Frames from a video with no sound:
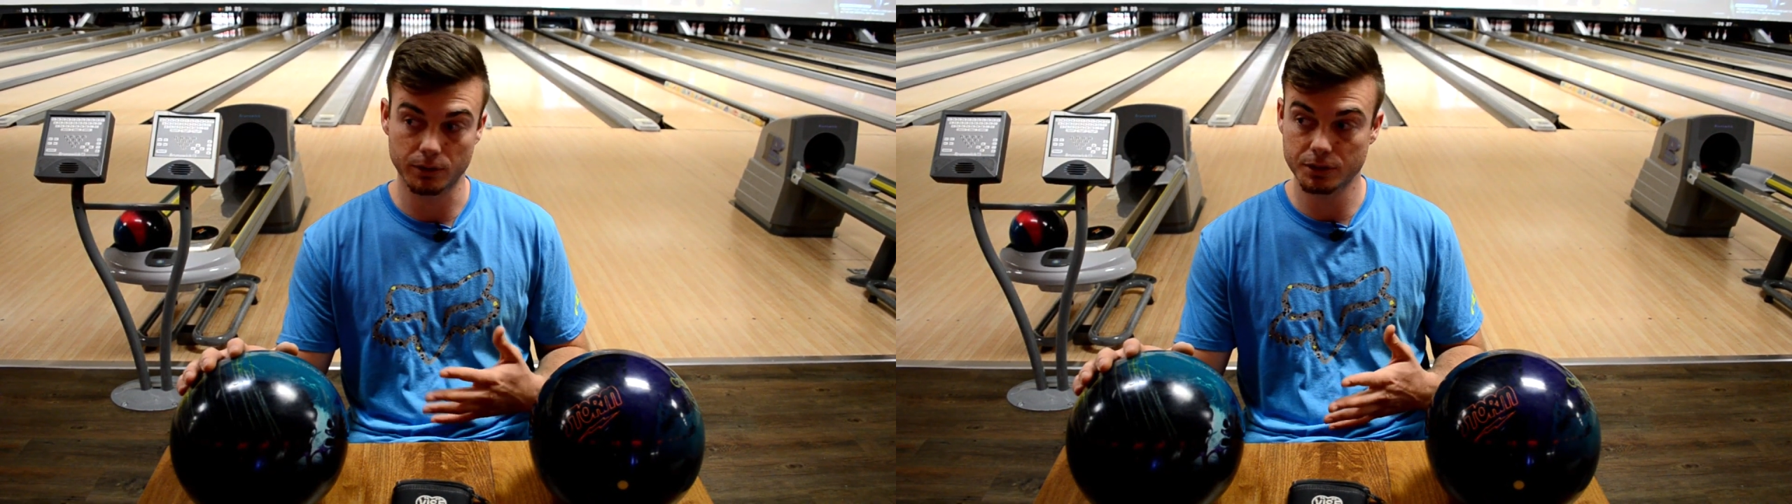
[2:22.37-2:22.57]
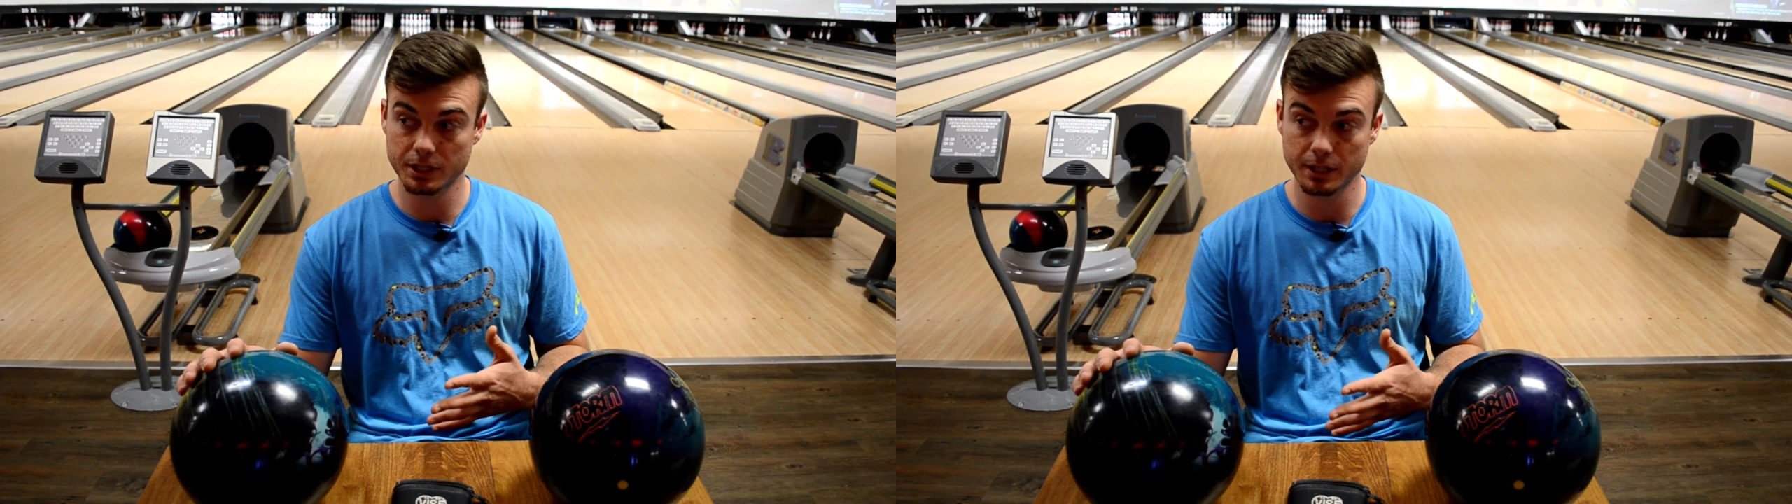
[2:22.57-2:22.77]

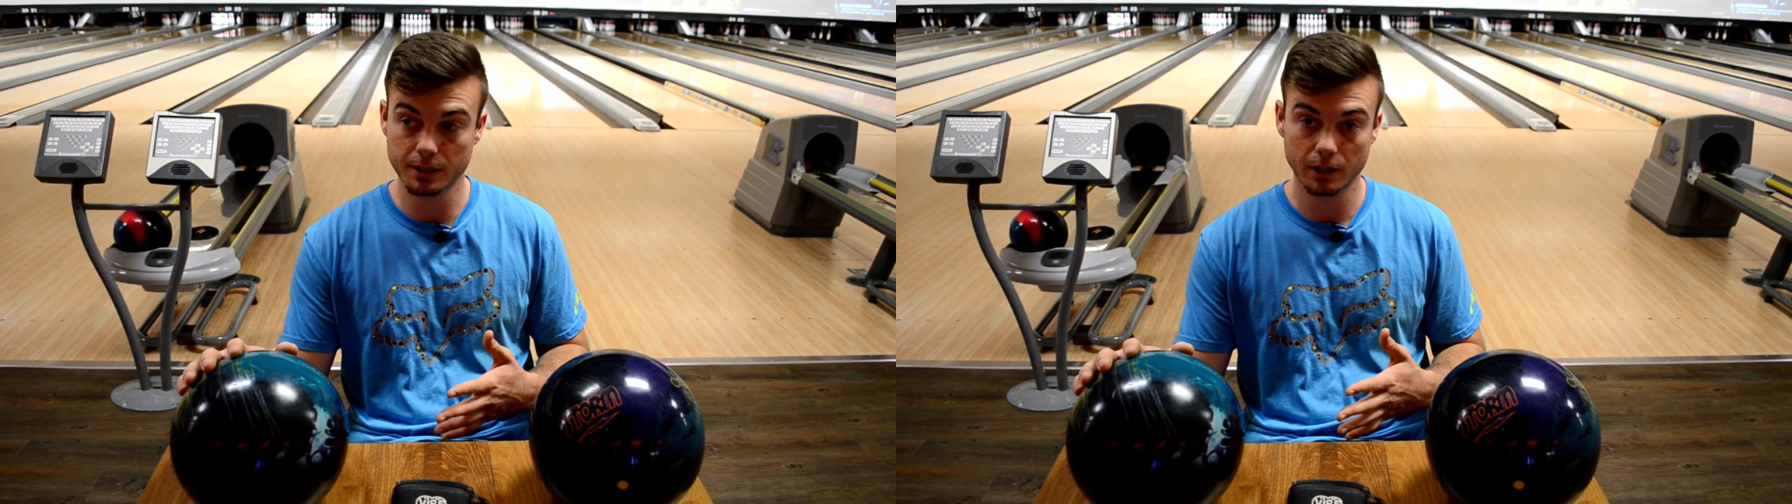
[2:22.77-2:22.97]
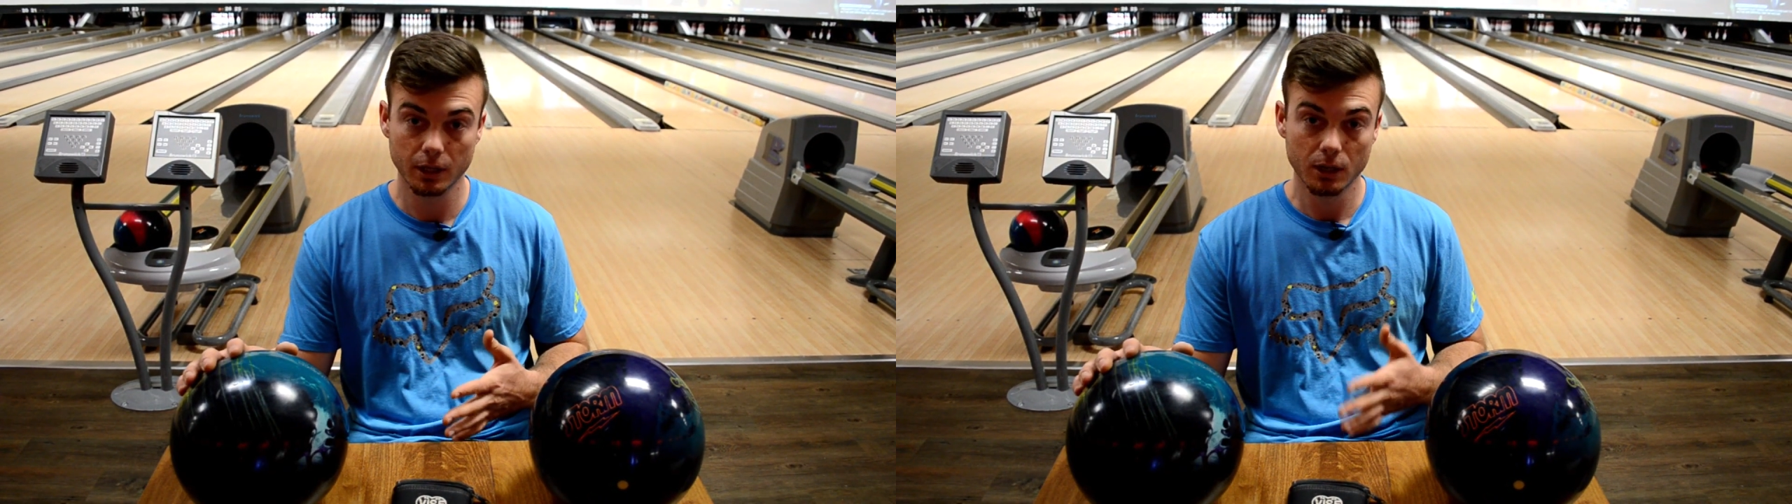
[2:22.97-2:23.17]
You'll
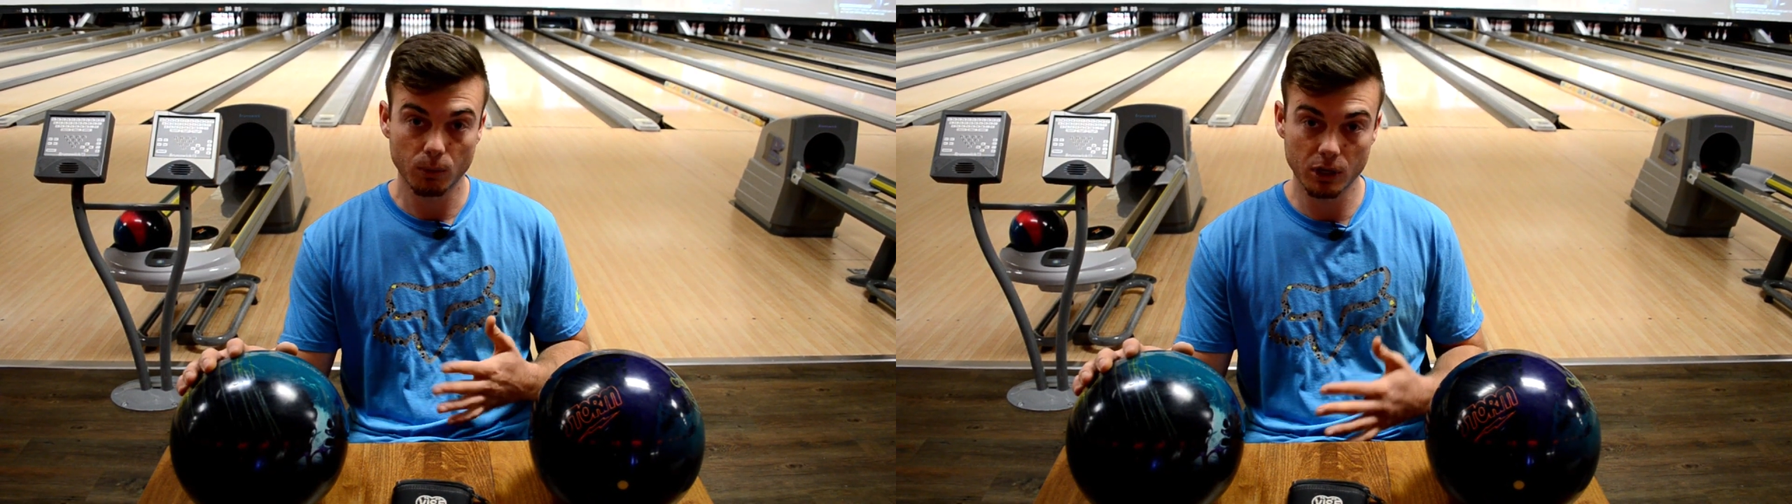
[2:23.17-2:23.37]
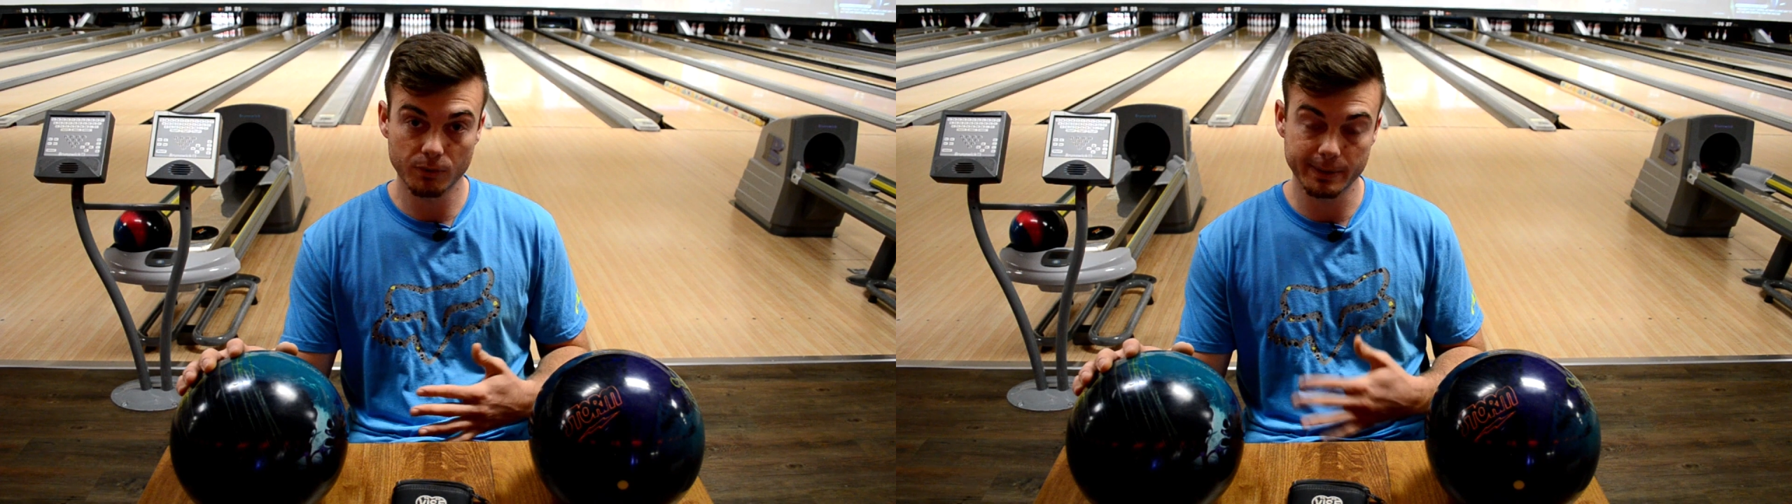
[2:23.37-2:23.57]
see
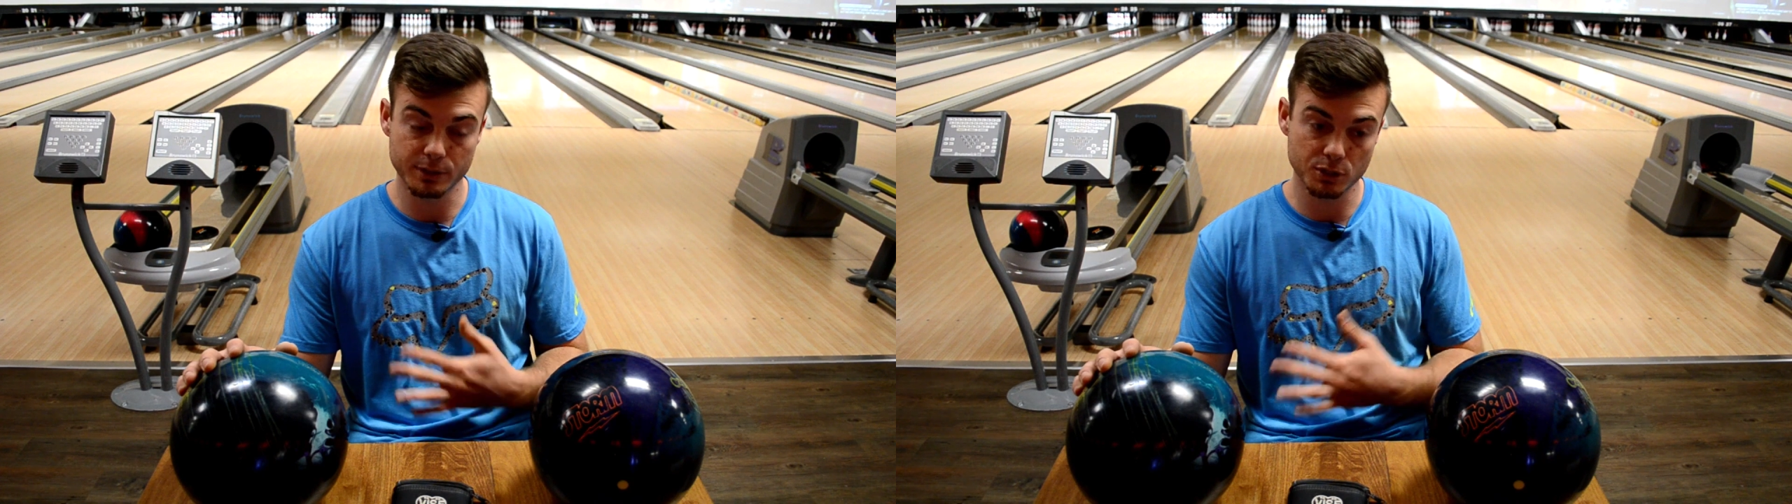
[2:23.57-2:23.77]
one of them is